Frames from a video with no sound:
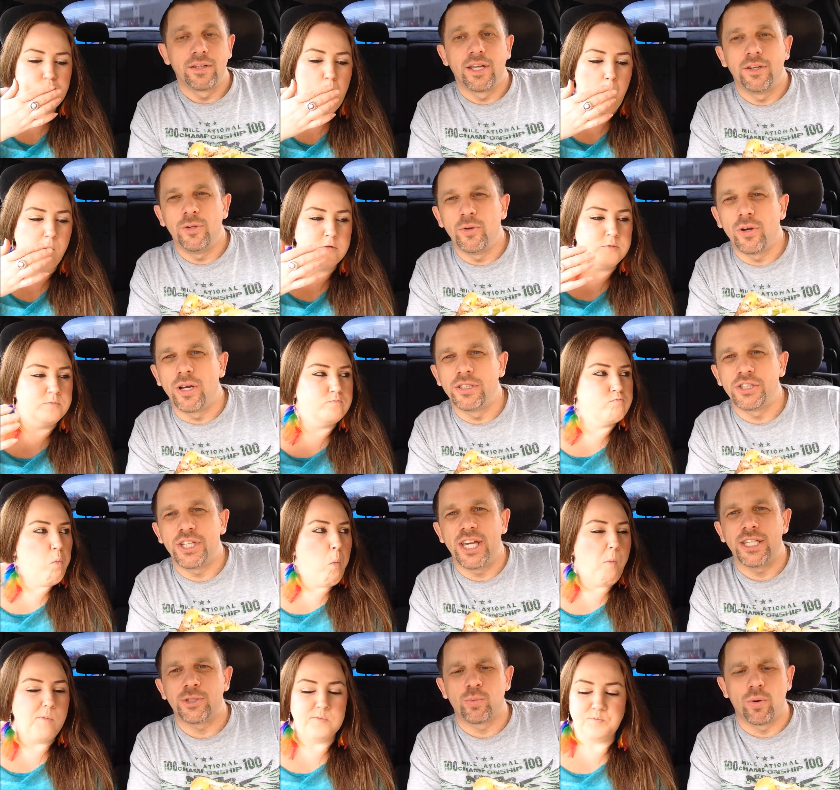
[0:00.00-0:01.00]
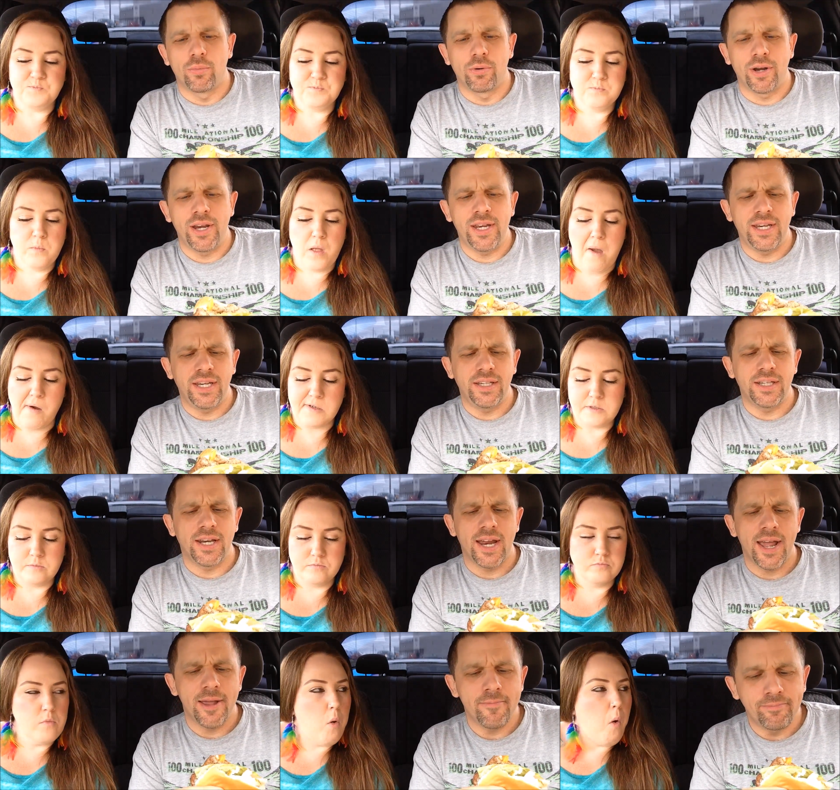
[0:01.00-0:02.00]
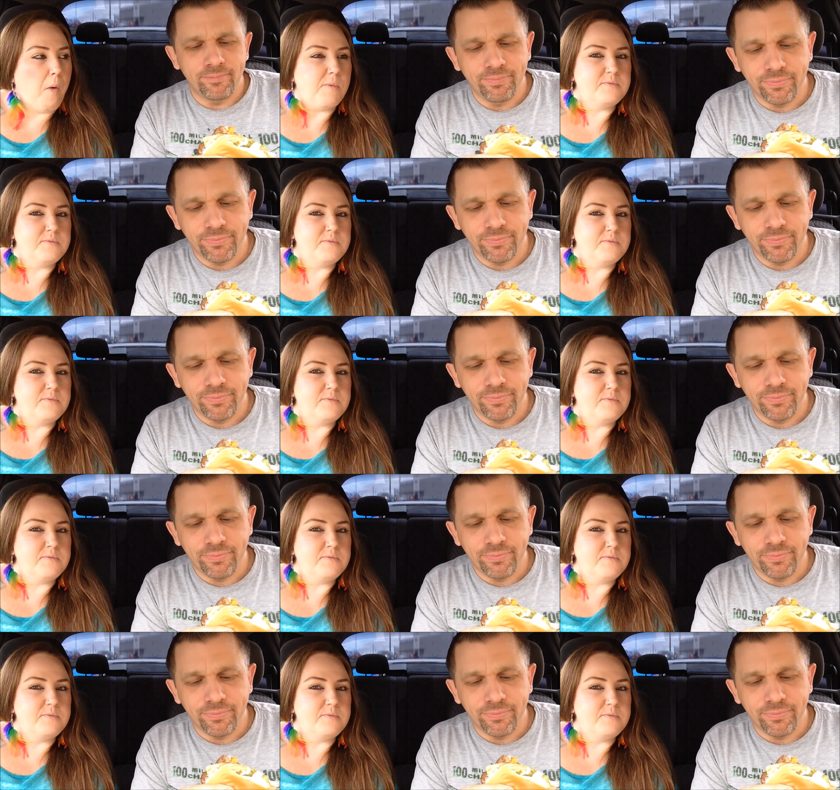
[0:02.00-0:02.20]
Speaker 1: Can you guys guess where we're eating today?